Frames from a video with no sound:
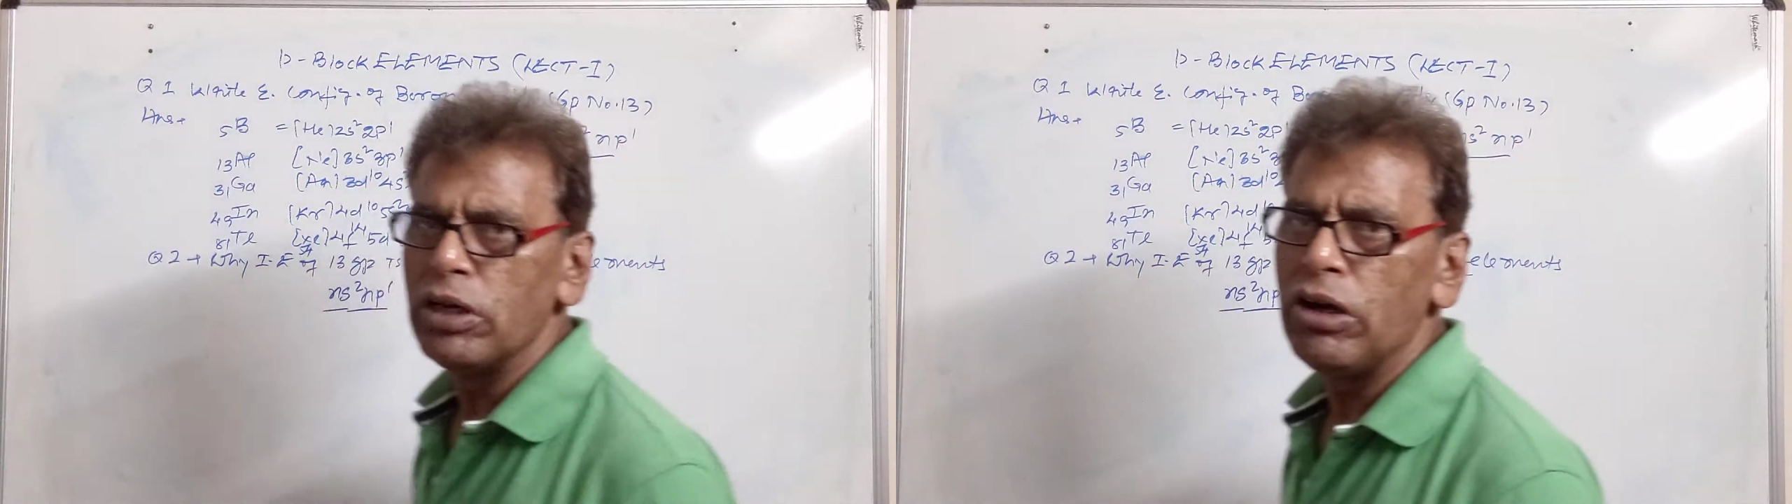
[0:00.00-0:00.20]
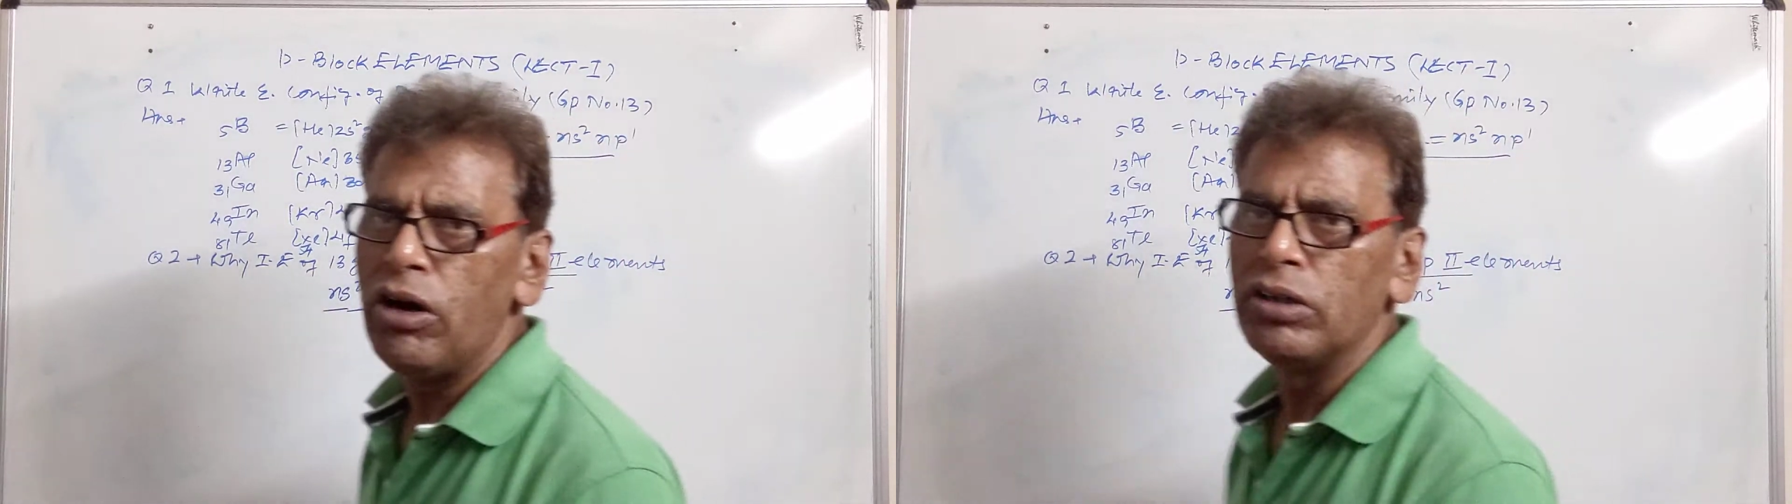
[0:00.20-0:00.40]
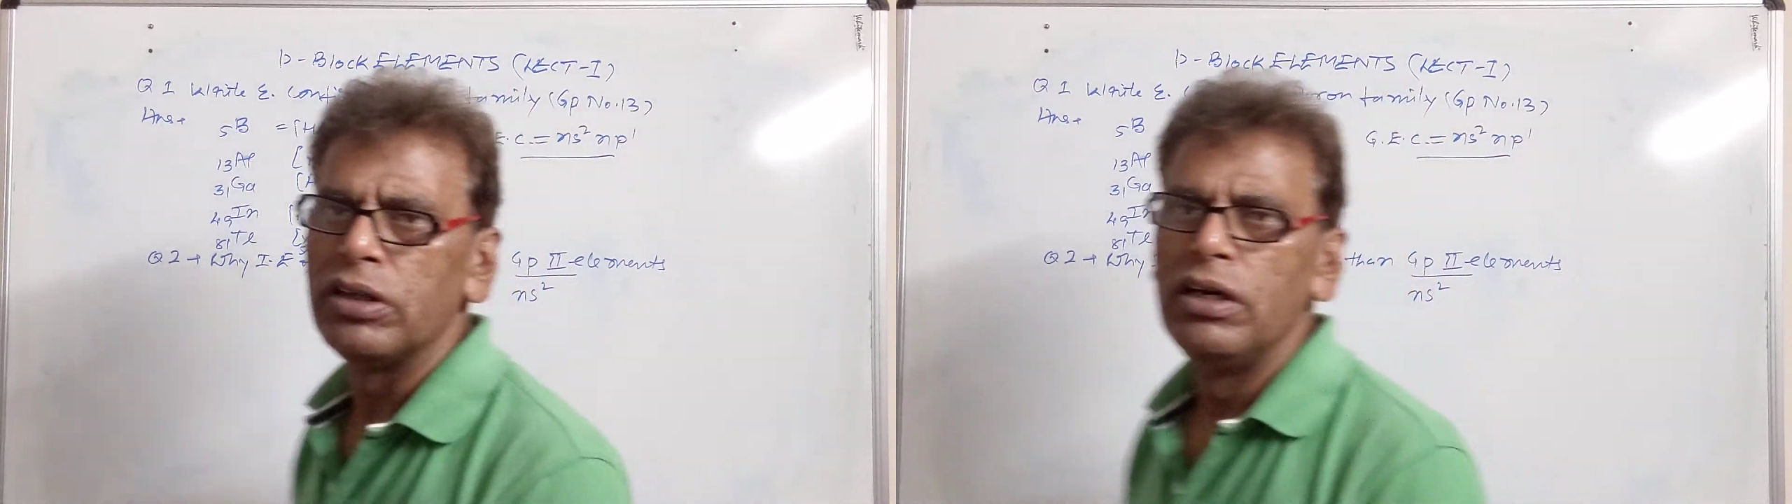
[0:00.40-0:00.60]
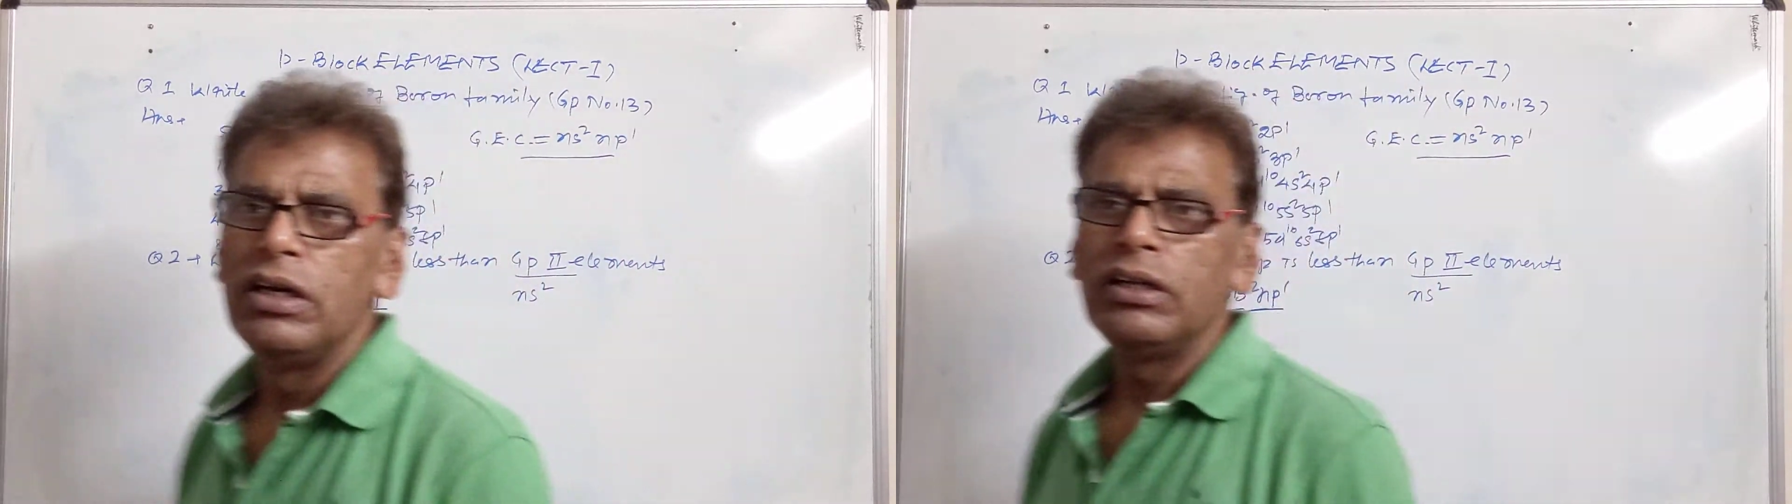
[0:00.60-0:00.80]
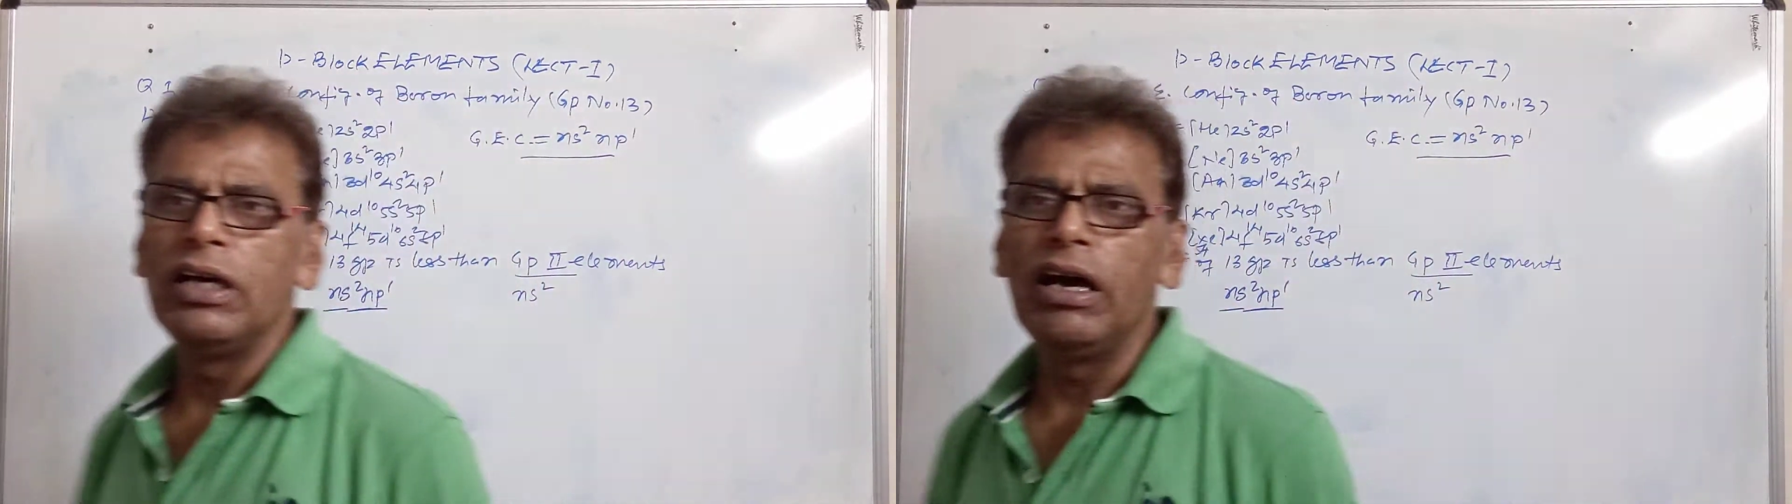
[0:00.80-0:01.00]
because
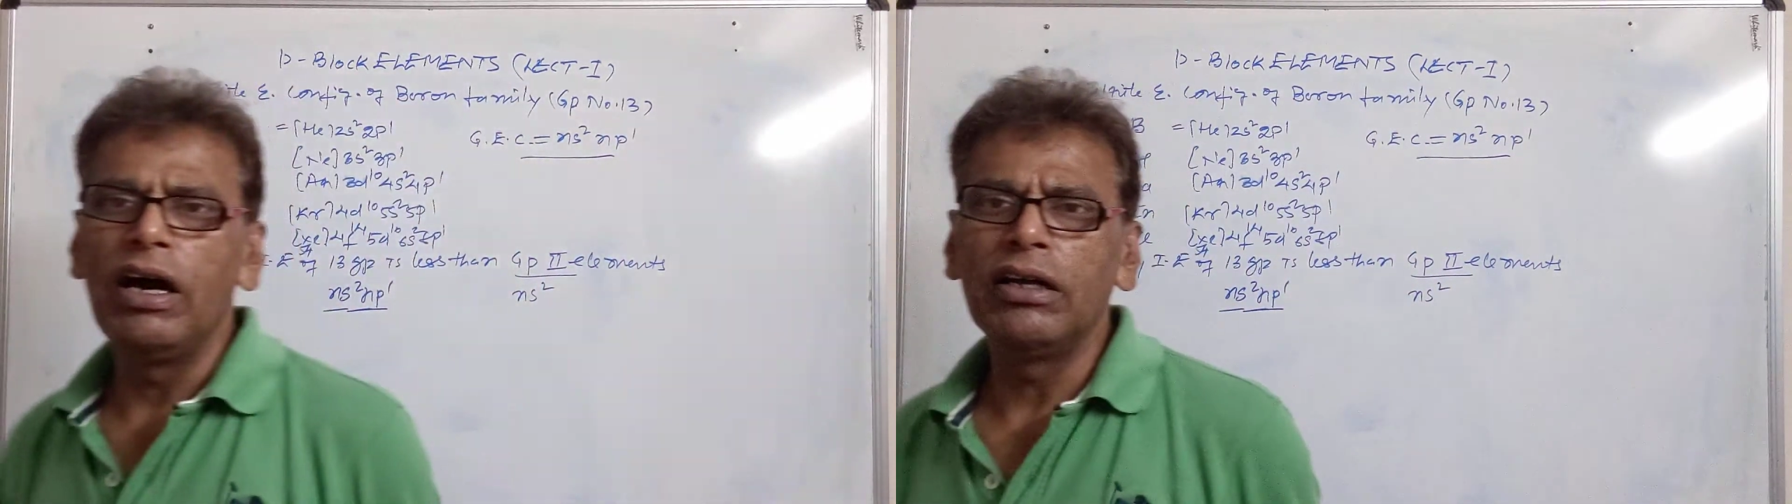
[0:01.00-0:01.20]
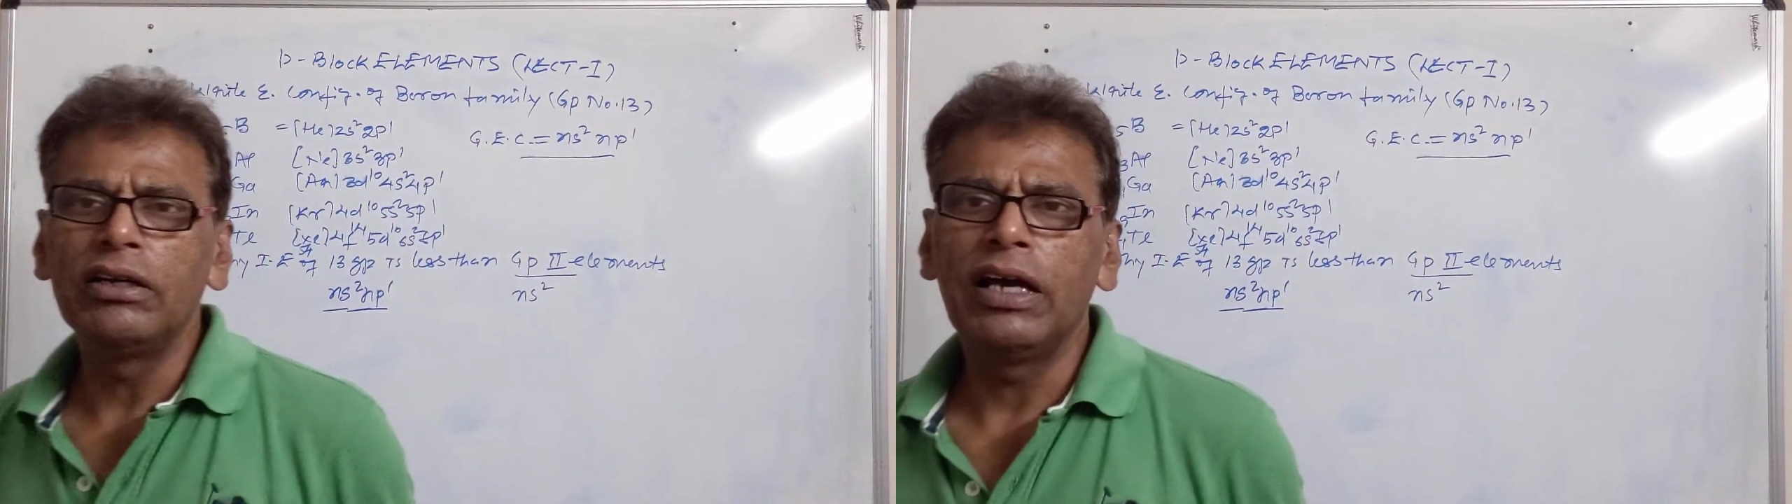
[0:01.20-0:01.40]
their